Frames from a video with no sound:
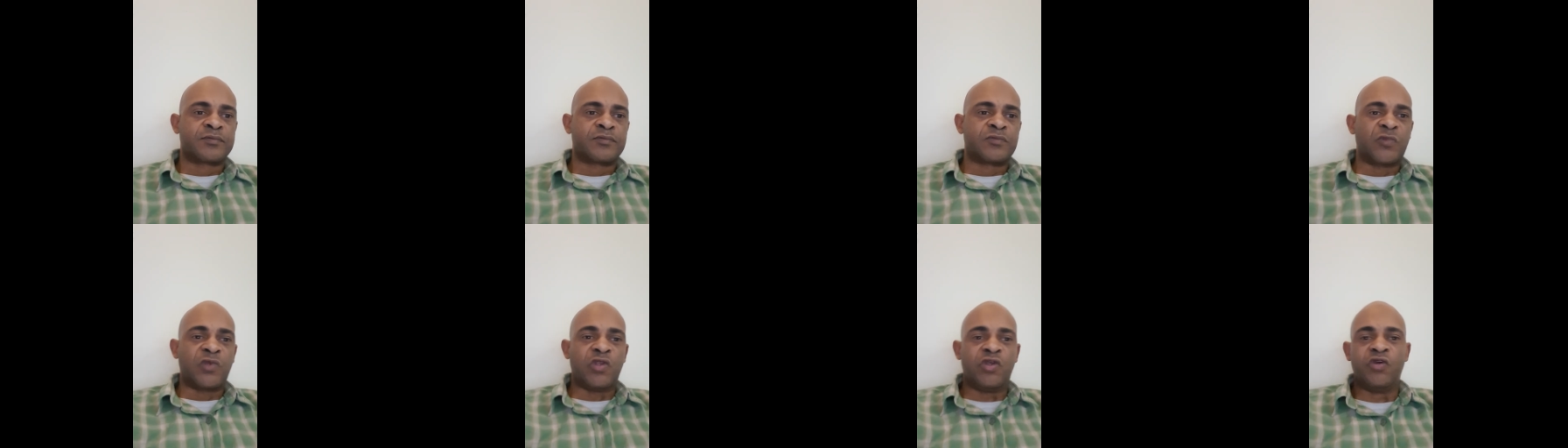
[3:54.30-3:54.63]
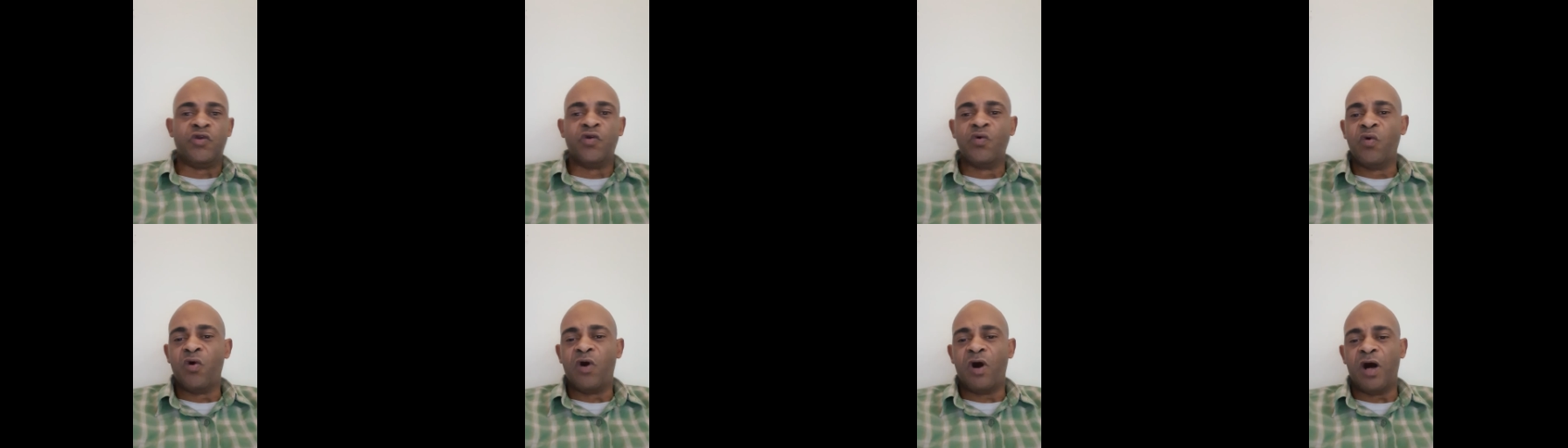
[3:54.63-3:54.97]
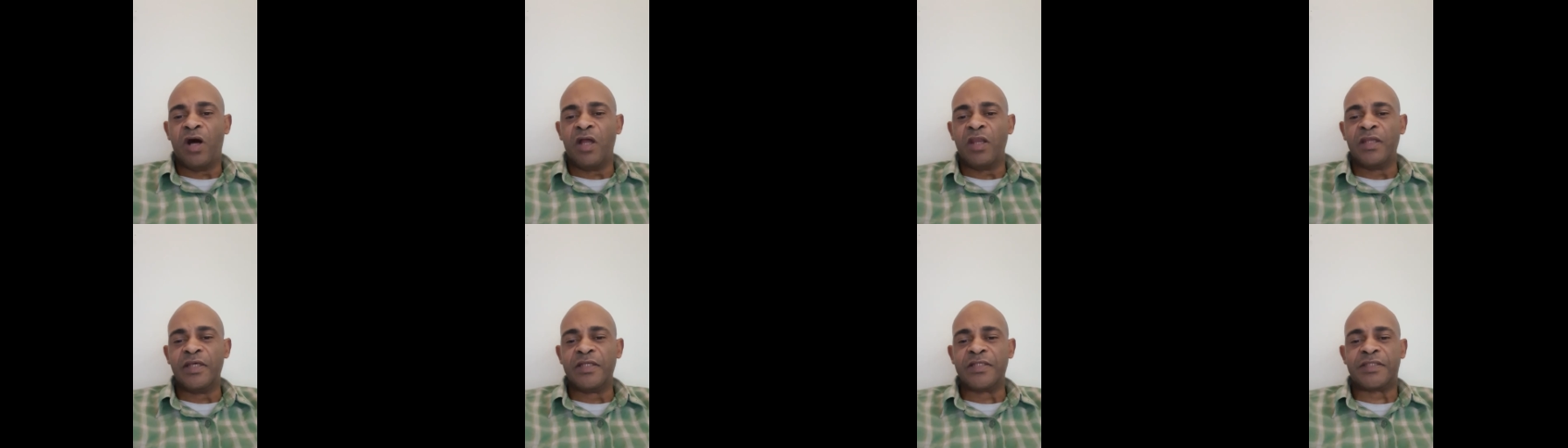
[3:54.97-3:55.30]
You
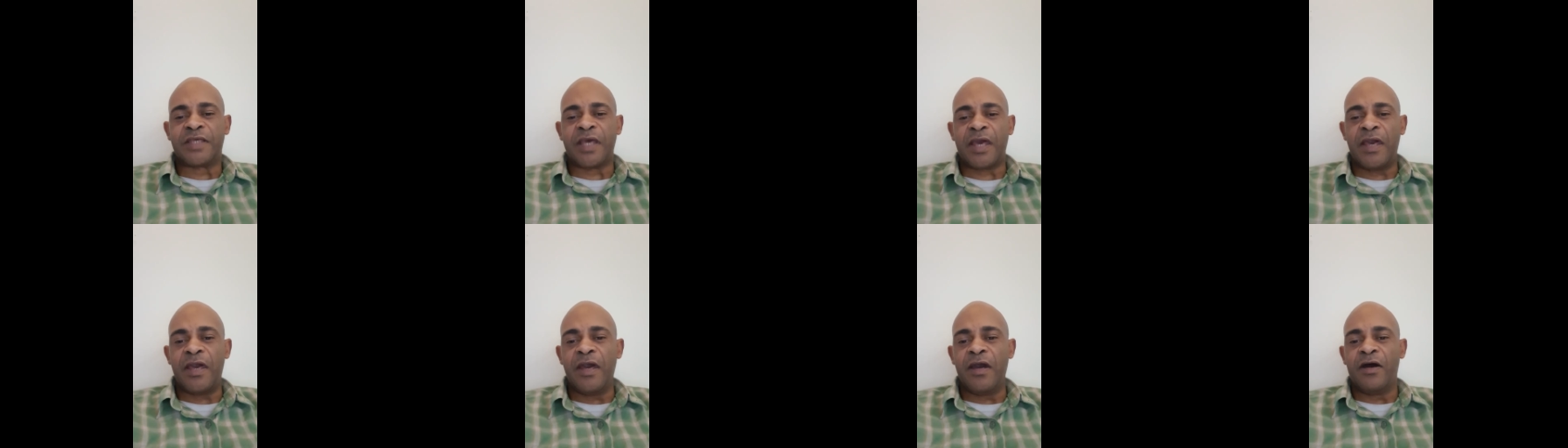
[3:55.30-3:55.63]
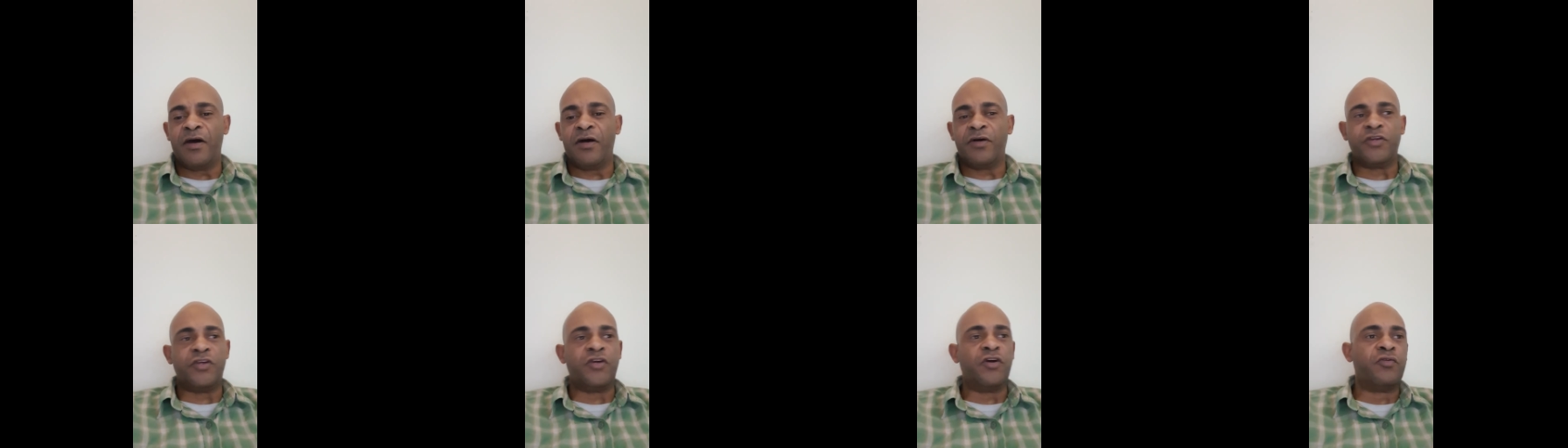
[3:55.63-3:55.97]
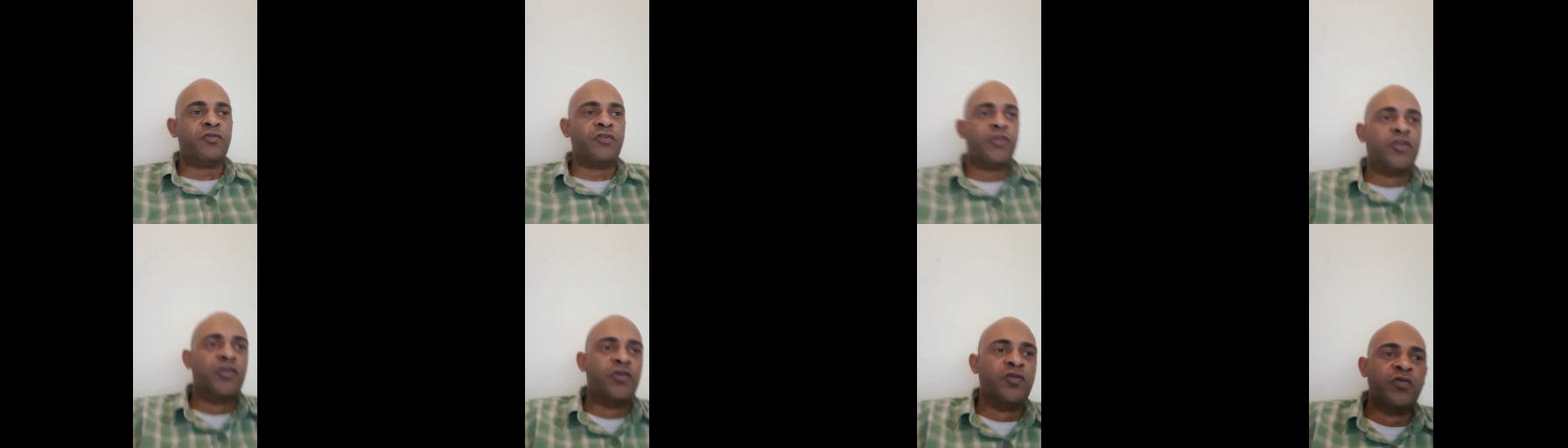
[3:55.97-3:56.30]
all is here.
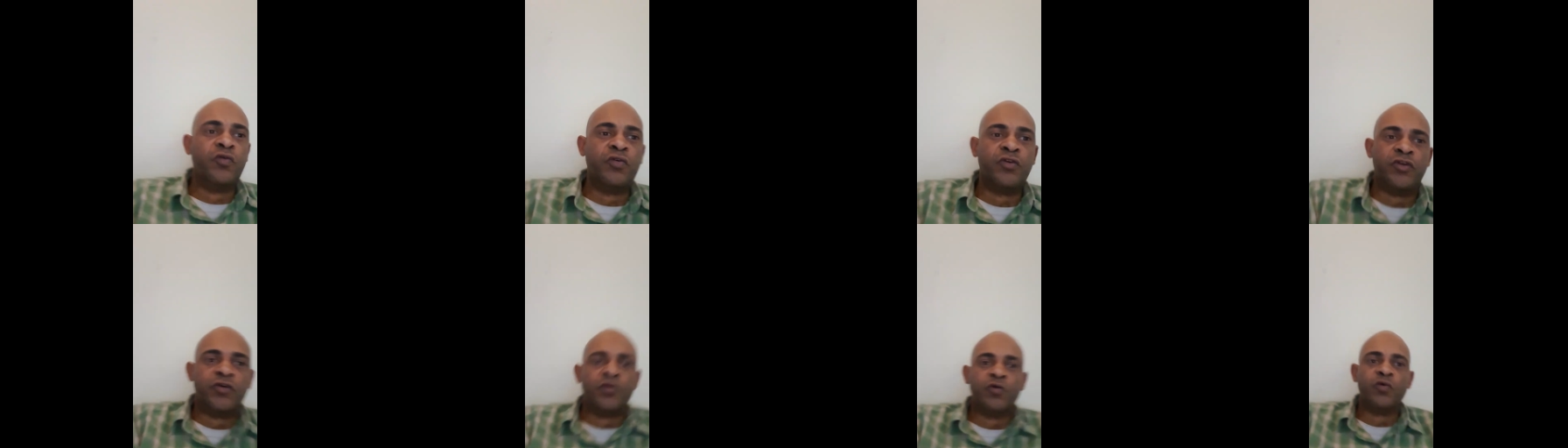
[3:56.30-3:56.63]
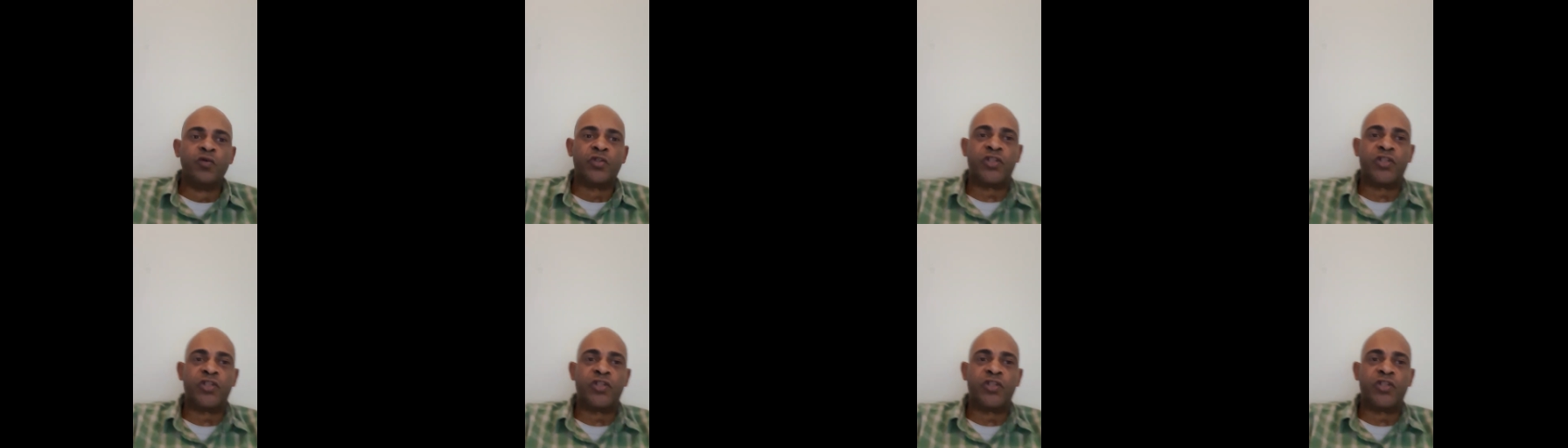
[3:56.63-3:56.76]
You